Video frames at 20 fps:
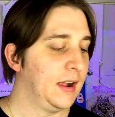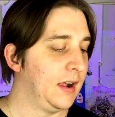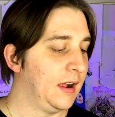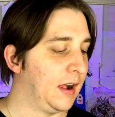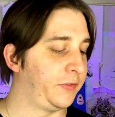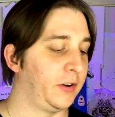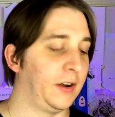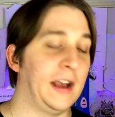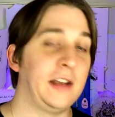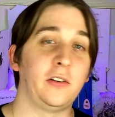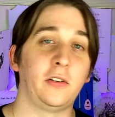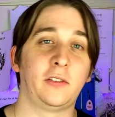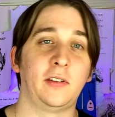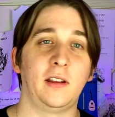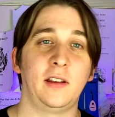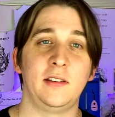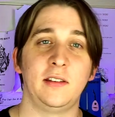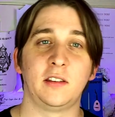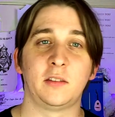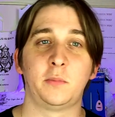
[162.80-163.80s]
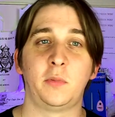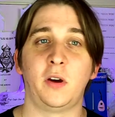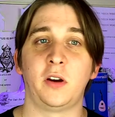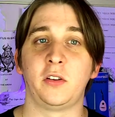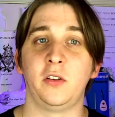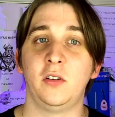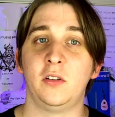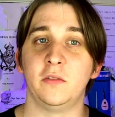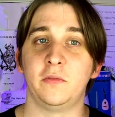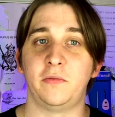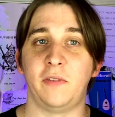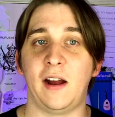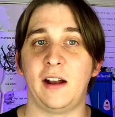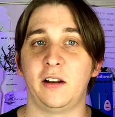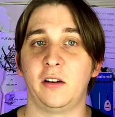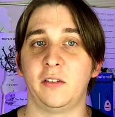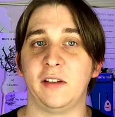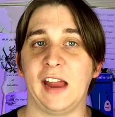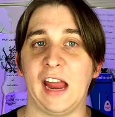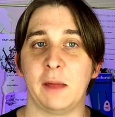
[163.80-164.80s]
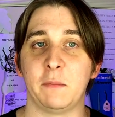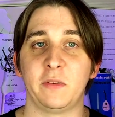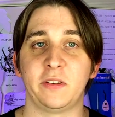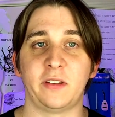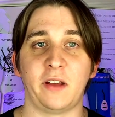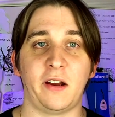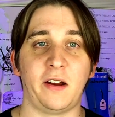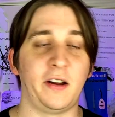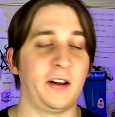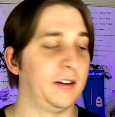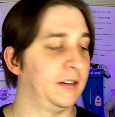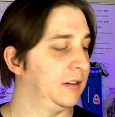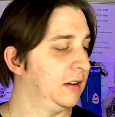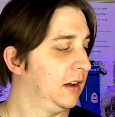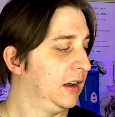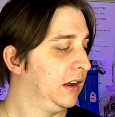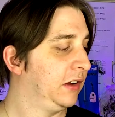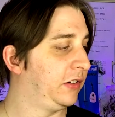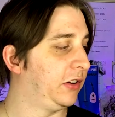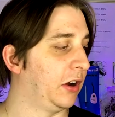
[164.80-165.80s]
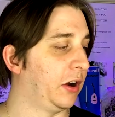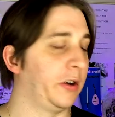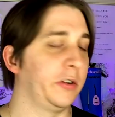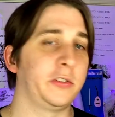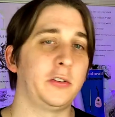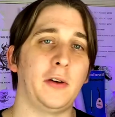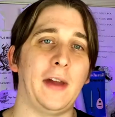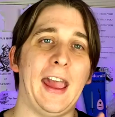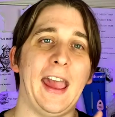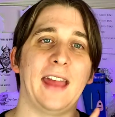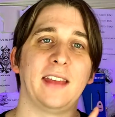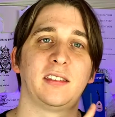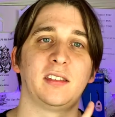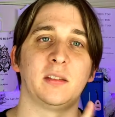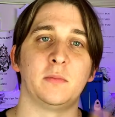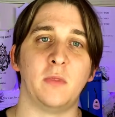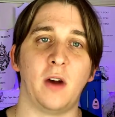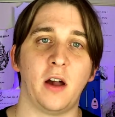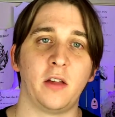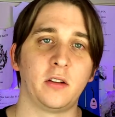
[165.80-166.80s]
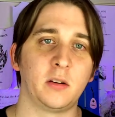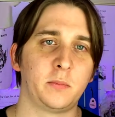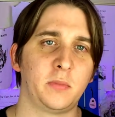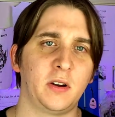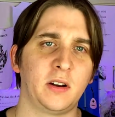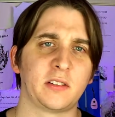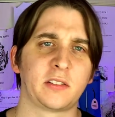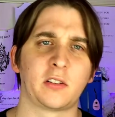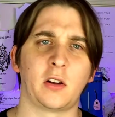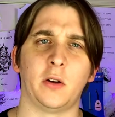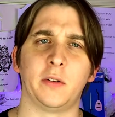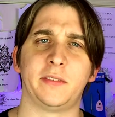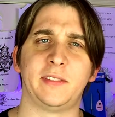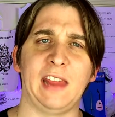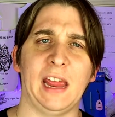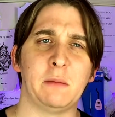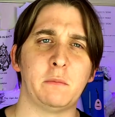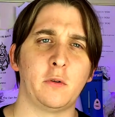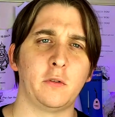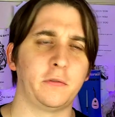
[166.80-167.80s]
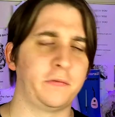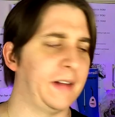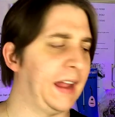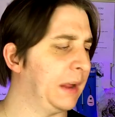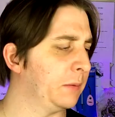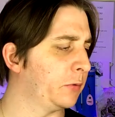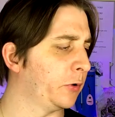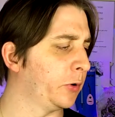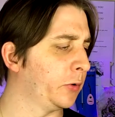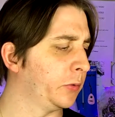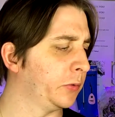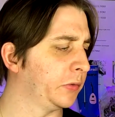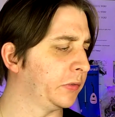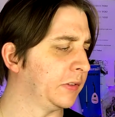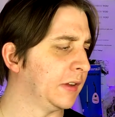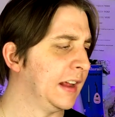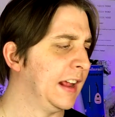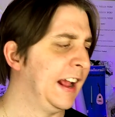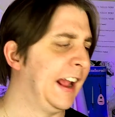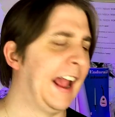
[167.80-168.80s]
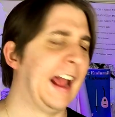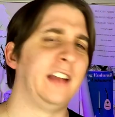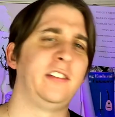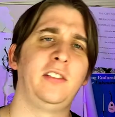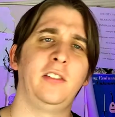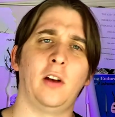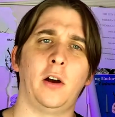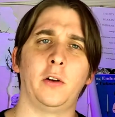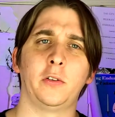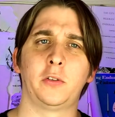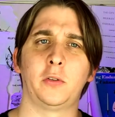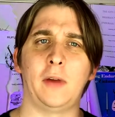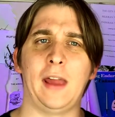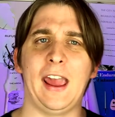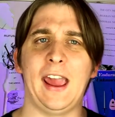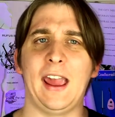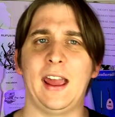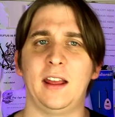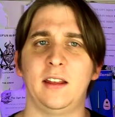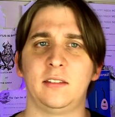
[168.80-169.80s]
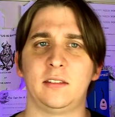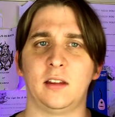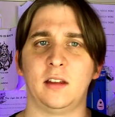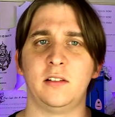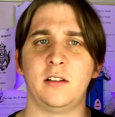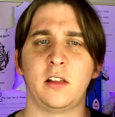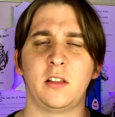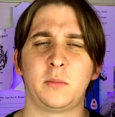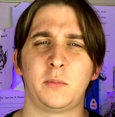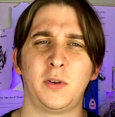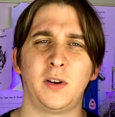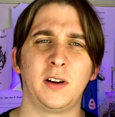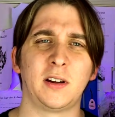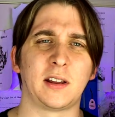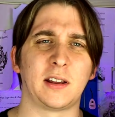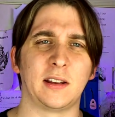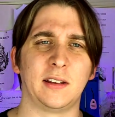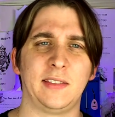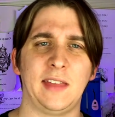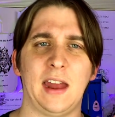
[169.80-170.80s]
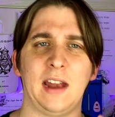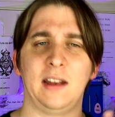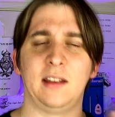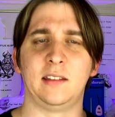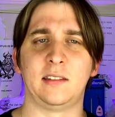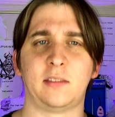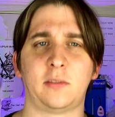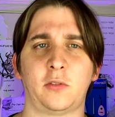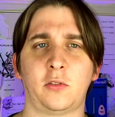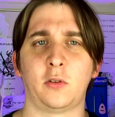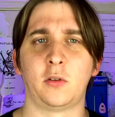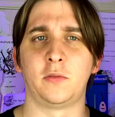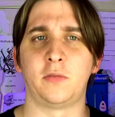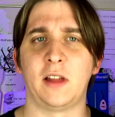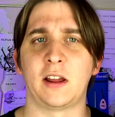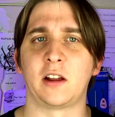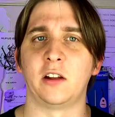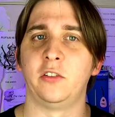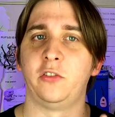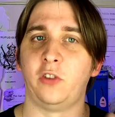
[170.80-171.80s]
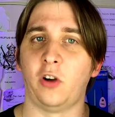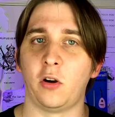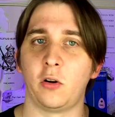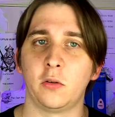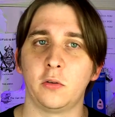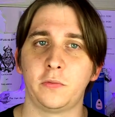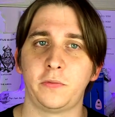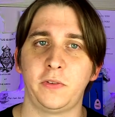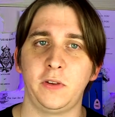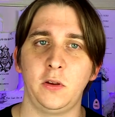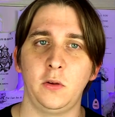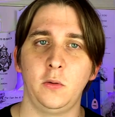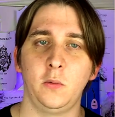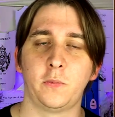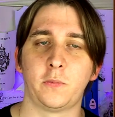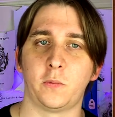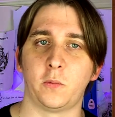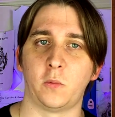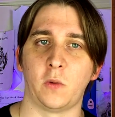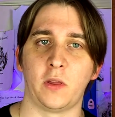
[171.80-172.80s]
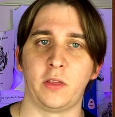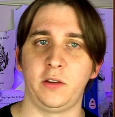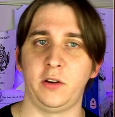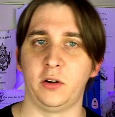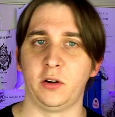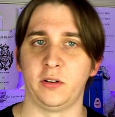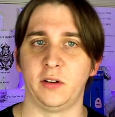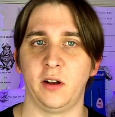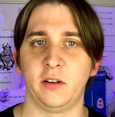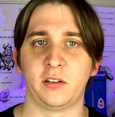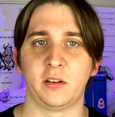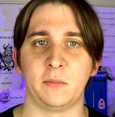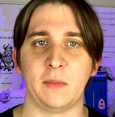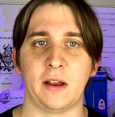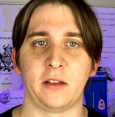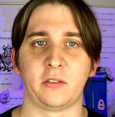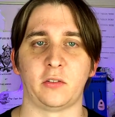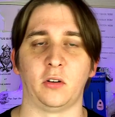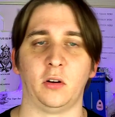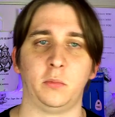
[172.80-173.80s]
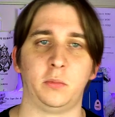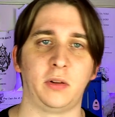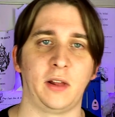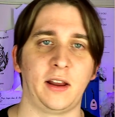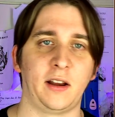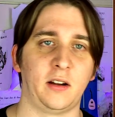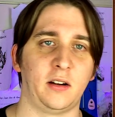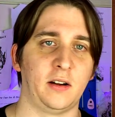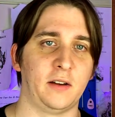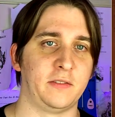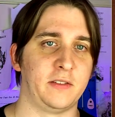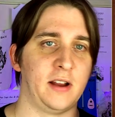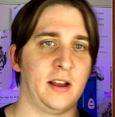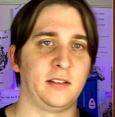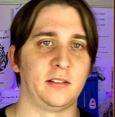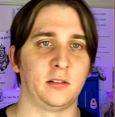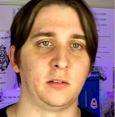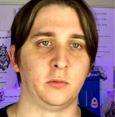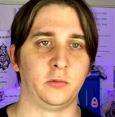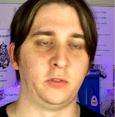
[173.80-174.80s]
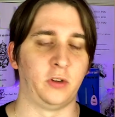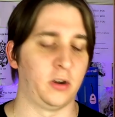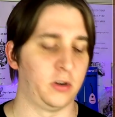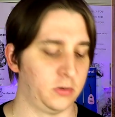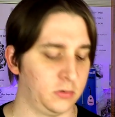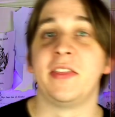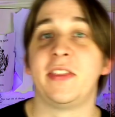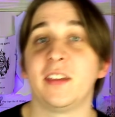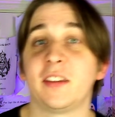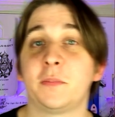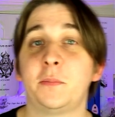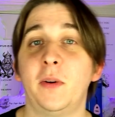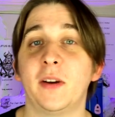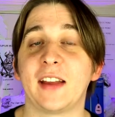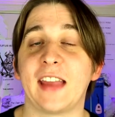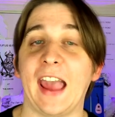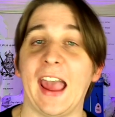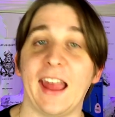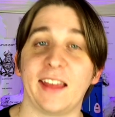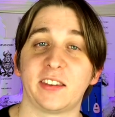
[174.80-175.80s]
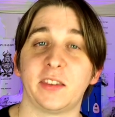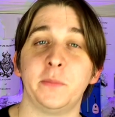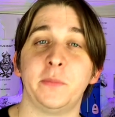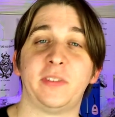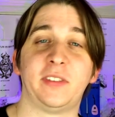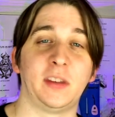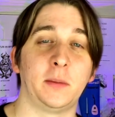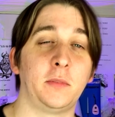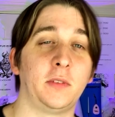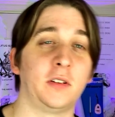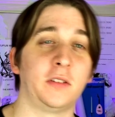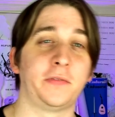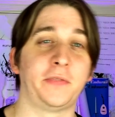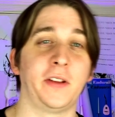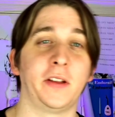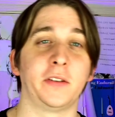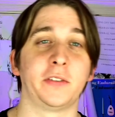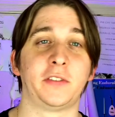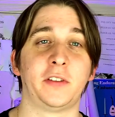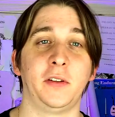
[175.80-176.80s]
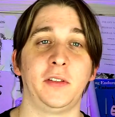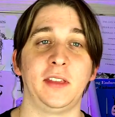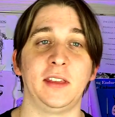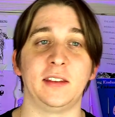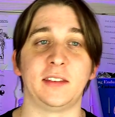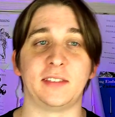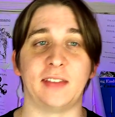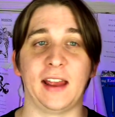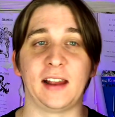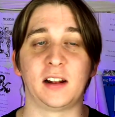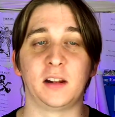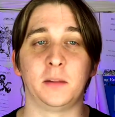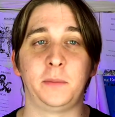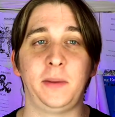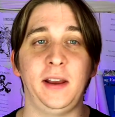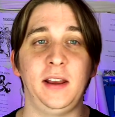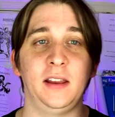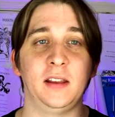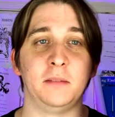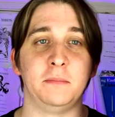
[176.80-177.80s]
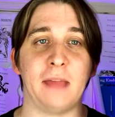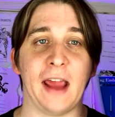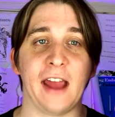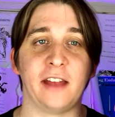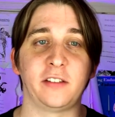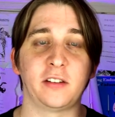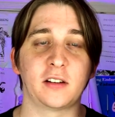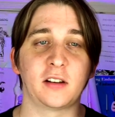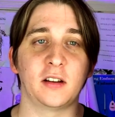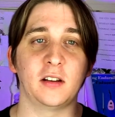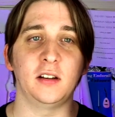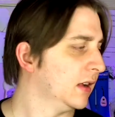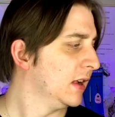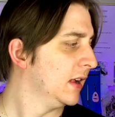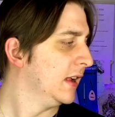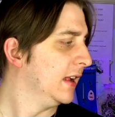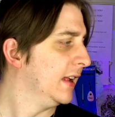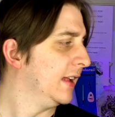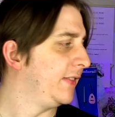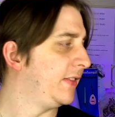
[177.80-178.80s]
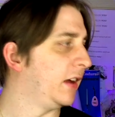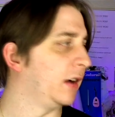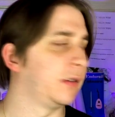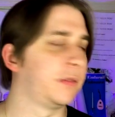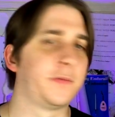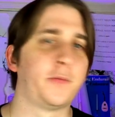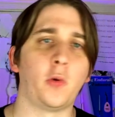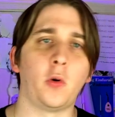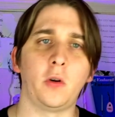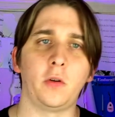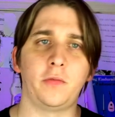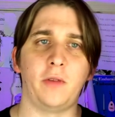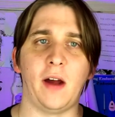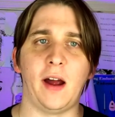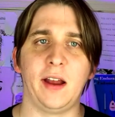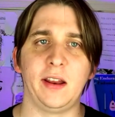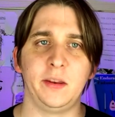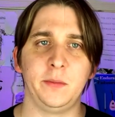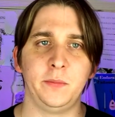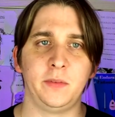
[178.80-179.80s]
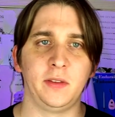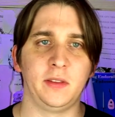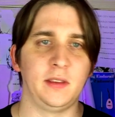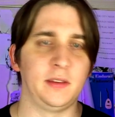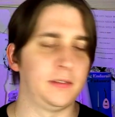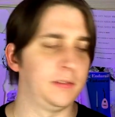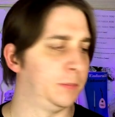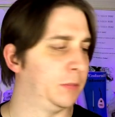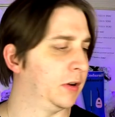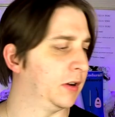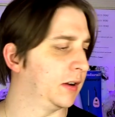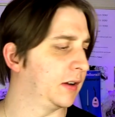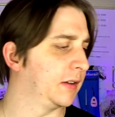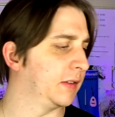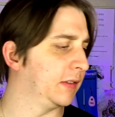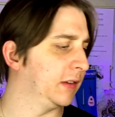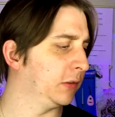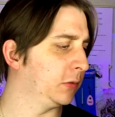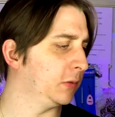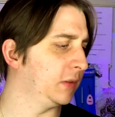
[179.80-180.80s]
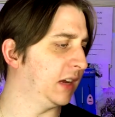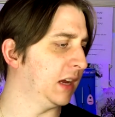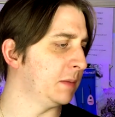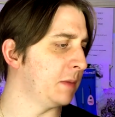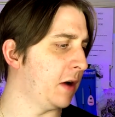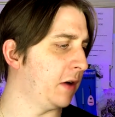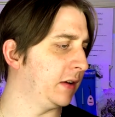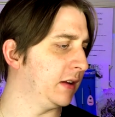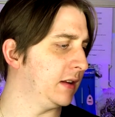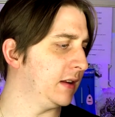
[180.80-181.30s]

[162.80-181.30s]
If you're interested in this book, you can find it on Amazon. She also has some other books called Table Fables, and she also has another book that is sort of like a journal for you, whether you're a dungeon master or a player, have a nice little journal. This book has some similar feels to the Encyclopedia Magica. There's 4 volumes of this book. This one came out in